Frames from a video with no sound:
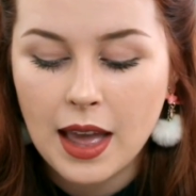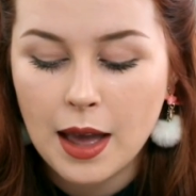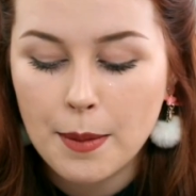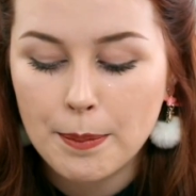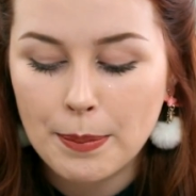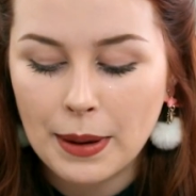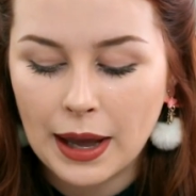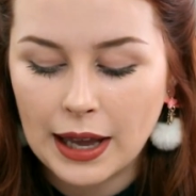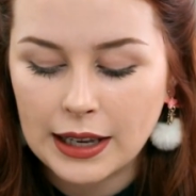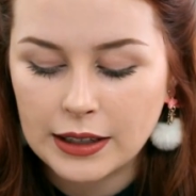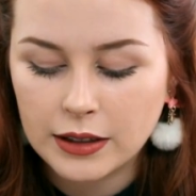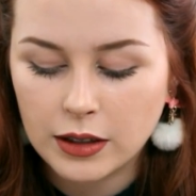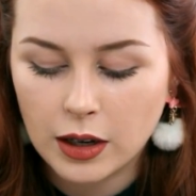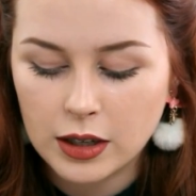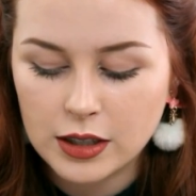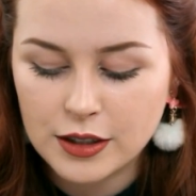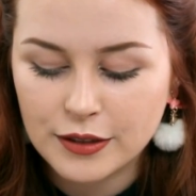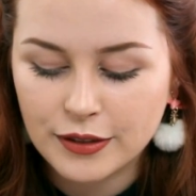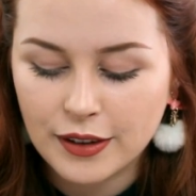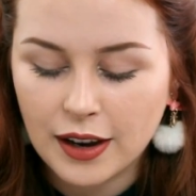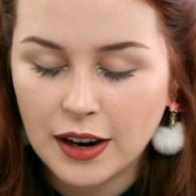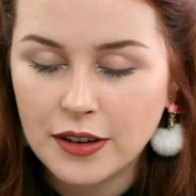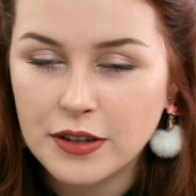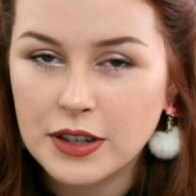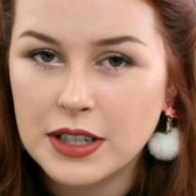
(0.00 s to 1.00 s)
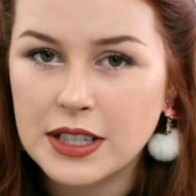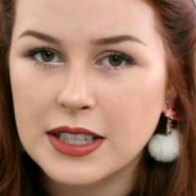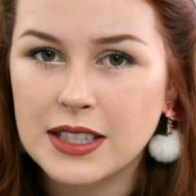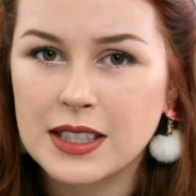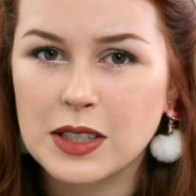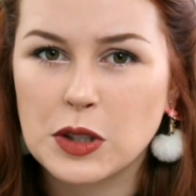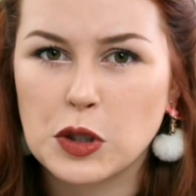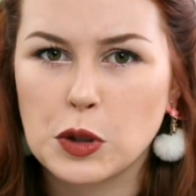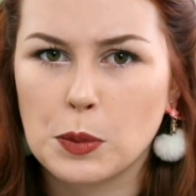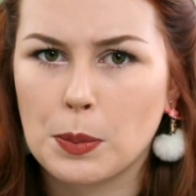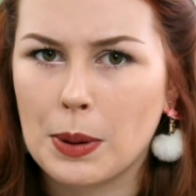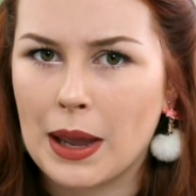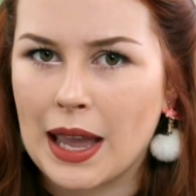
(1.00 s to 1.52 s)
But as far as
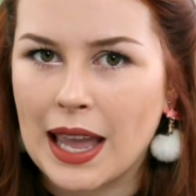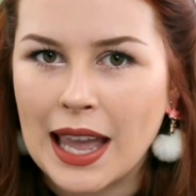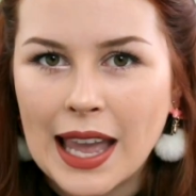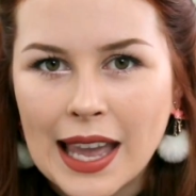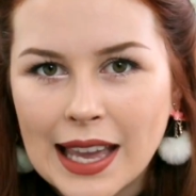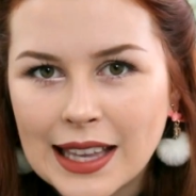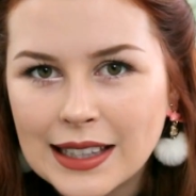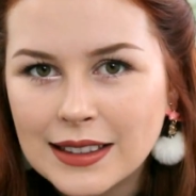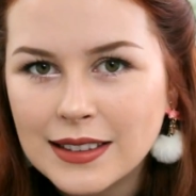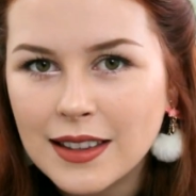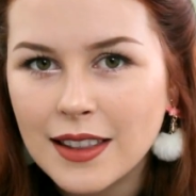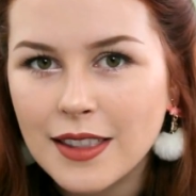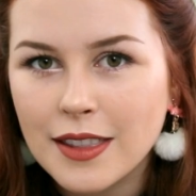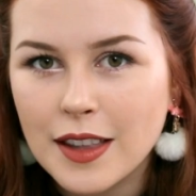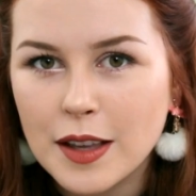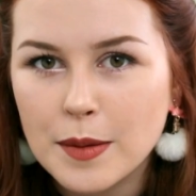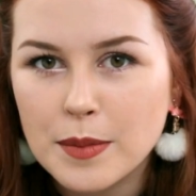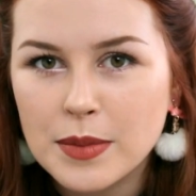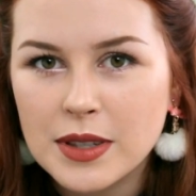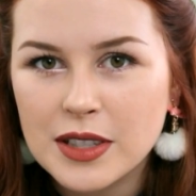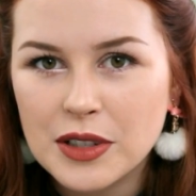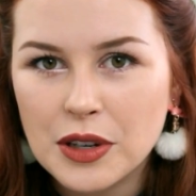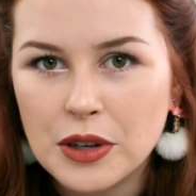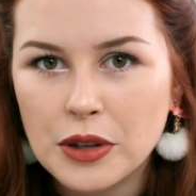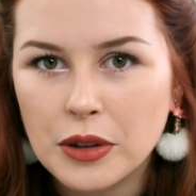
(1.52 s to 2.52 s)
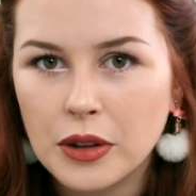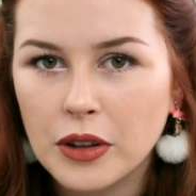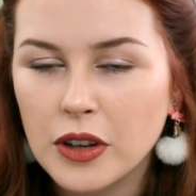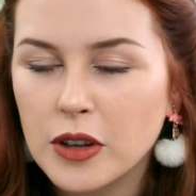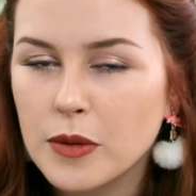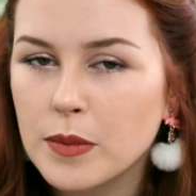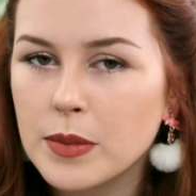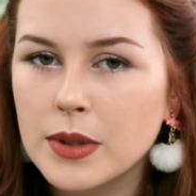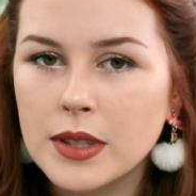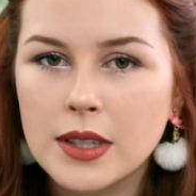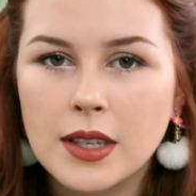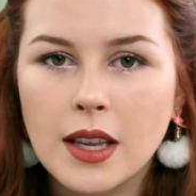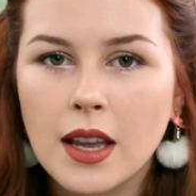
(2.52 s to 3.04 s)
Japan themed snow
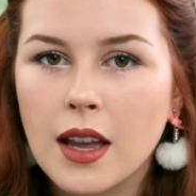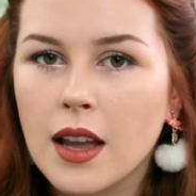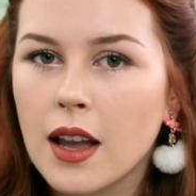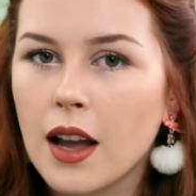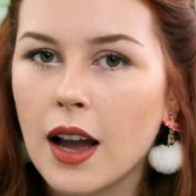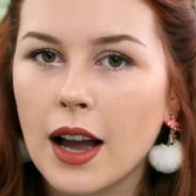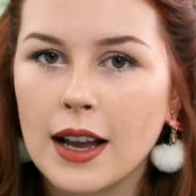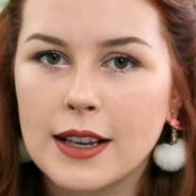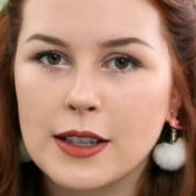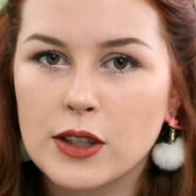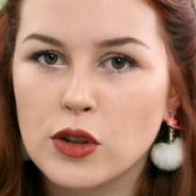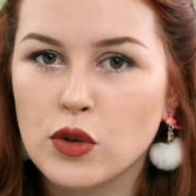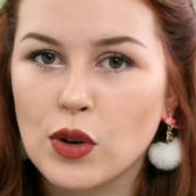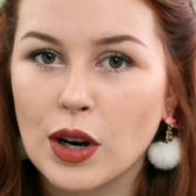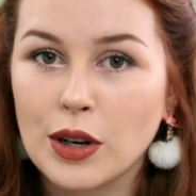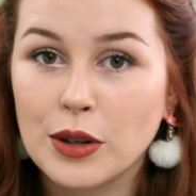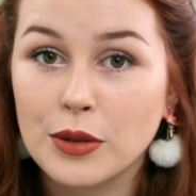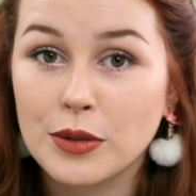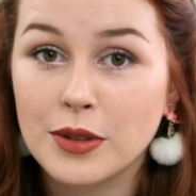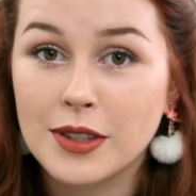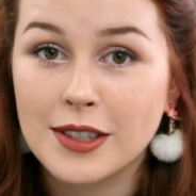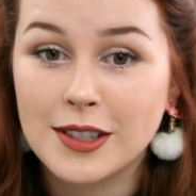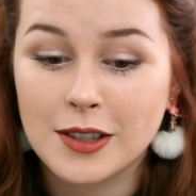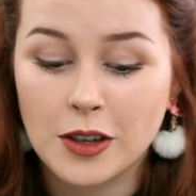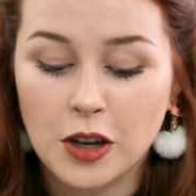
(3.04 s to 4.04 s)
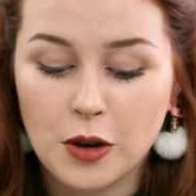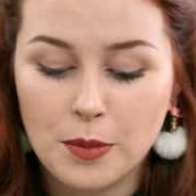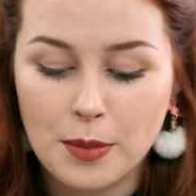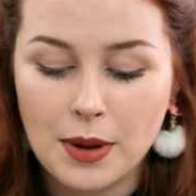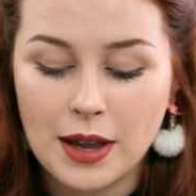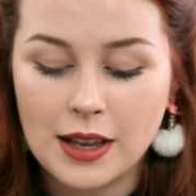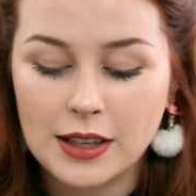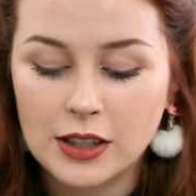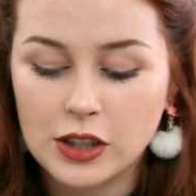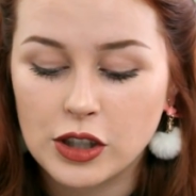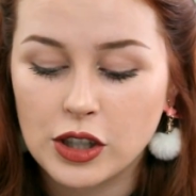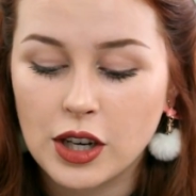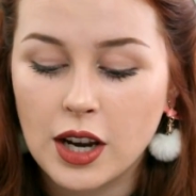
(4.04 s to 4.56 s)
globes, I struggled so
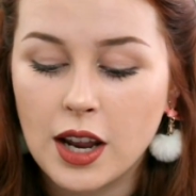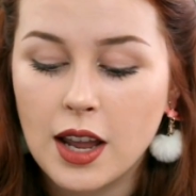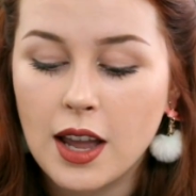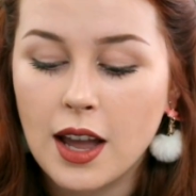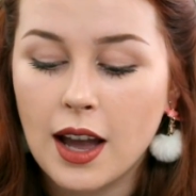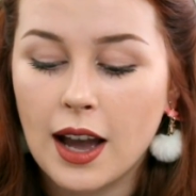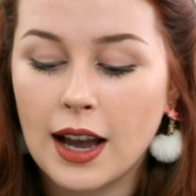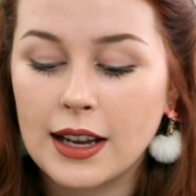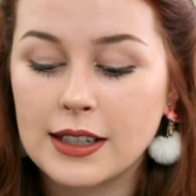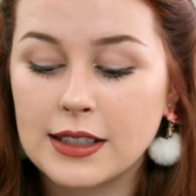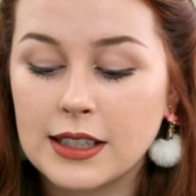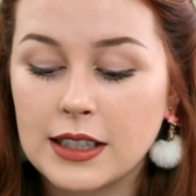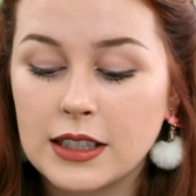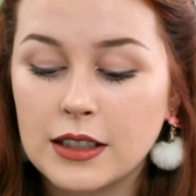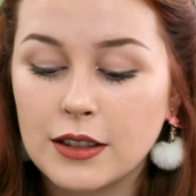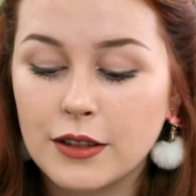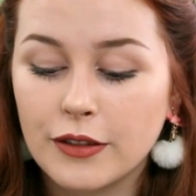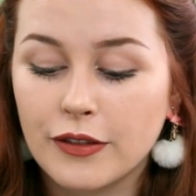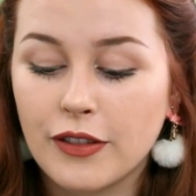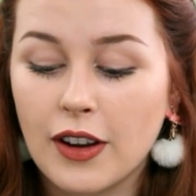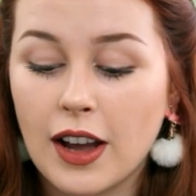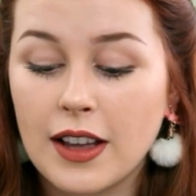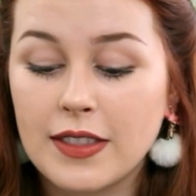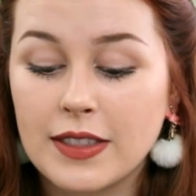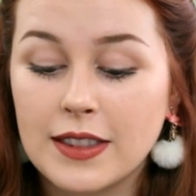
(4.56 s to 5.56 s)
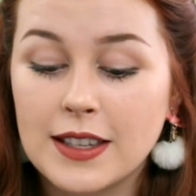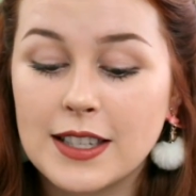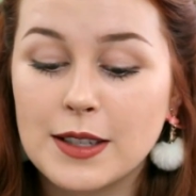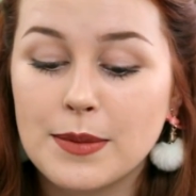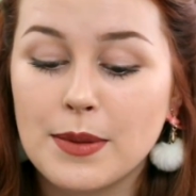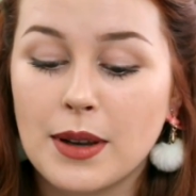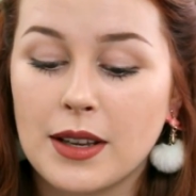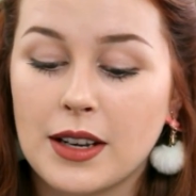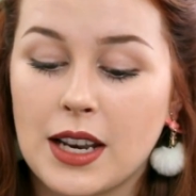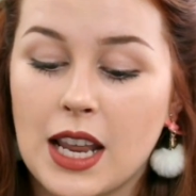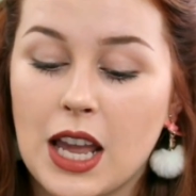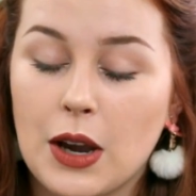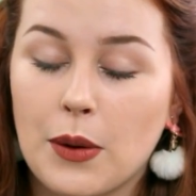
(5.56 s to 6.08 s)
much. I did find this
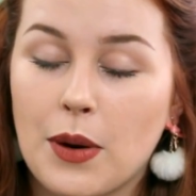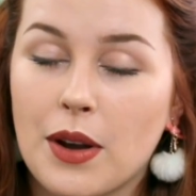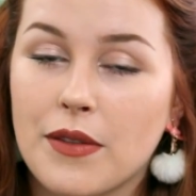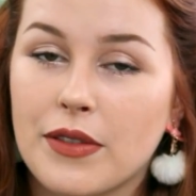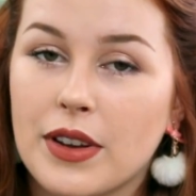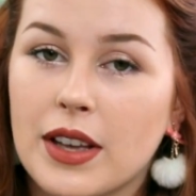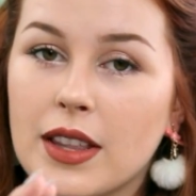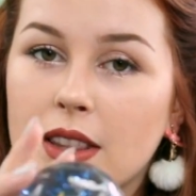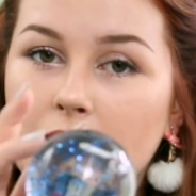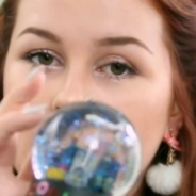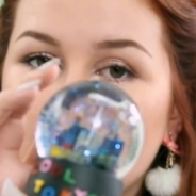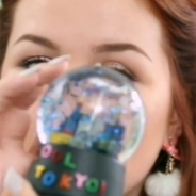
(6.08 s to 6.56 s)
one, however, that